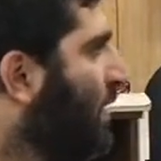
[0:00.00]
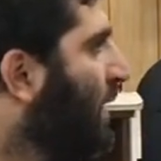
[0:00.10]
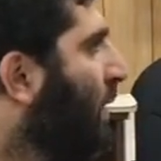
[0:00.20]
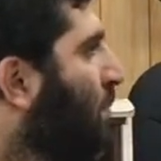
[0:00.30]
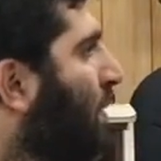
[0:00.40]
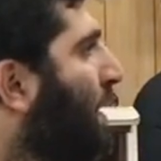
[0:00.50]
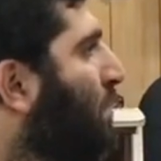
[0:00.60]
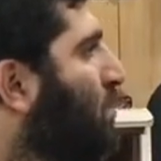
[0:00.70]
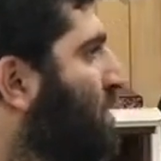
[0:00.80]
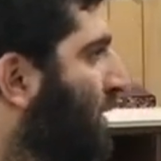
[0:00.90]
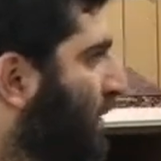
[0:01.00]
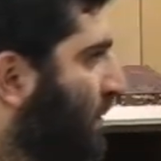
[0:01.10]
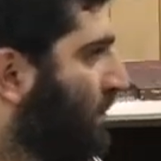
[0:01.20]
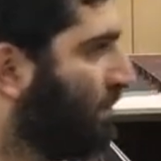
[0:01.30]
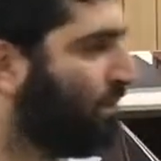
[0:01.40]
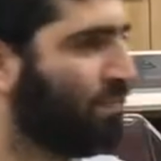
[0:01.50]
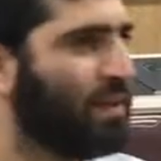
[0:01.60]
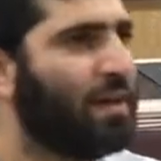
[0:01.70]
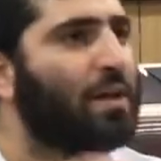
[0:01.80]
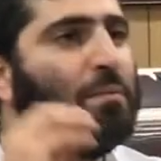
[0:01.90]
He would play music.
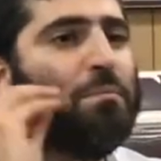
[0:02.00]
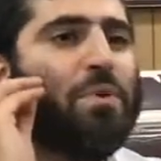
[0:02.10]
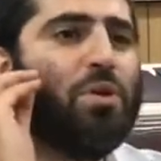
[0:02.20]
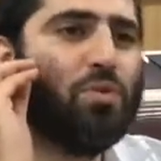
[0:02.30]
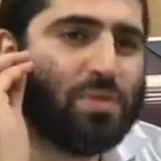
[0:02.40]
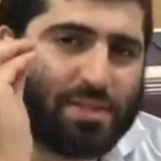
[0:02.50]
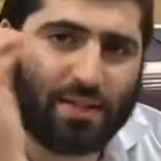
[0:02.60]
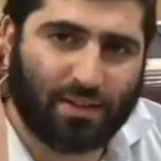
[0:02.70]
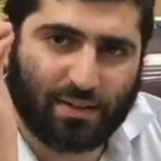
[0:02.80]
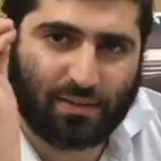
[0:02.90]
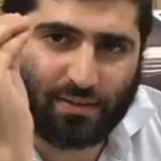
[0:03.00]
Music